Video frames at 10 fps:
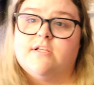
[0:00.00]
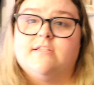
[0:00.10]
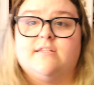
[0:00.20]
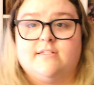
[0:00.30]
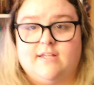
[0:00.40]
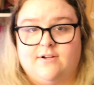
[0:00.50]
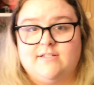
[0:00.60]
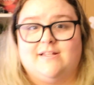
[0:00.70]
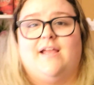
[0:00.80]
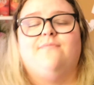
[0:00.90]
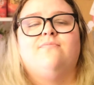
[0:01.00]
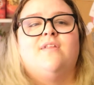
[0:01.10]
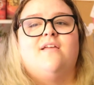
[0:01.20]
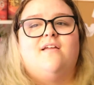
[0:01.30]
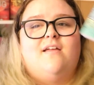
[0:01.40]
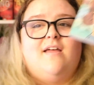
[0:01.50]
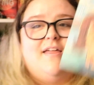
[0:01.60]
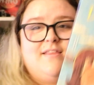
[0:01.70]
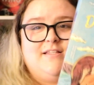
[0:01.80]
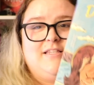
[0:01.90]
is the series name.
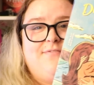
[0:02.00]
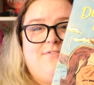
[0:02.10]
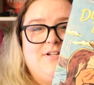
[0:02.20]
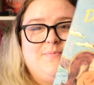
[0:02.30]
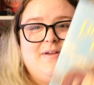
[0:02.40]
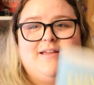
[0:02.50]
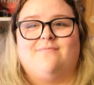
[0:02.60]
This is the first book.